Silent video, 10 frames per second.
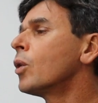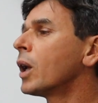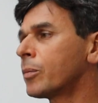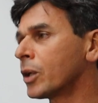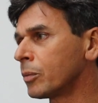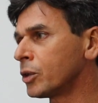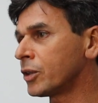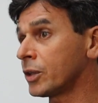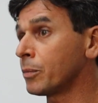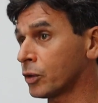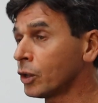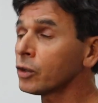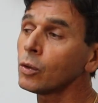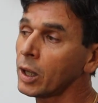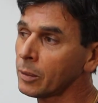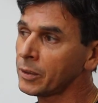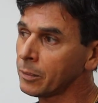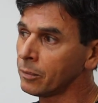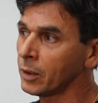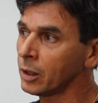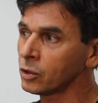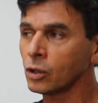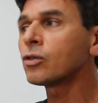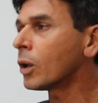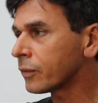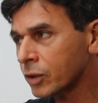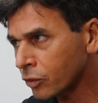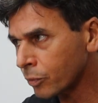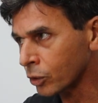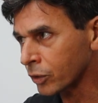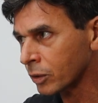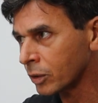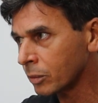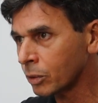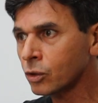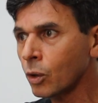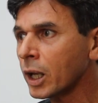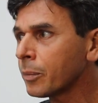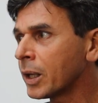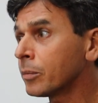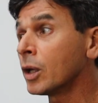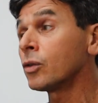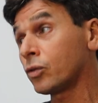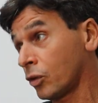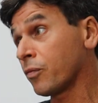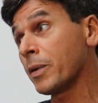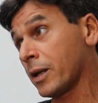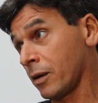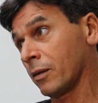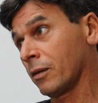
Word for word: to help the community, but not to help them just to have surfboards, but to help them to surf better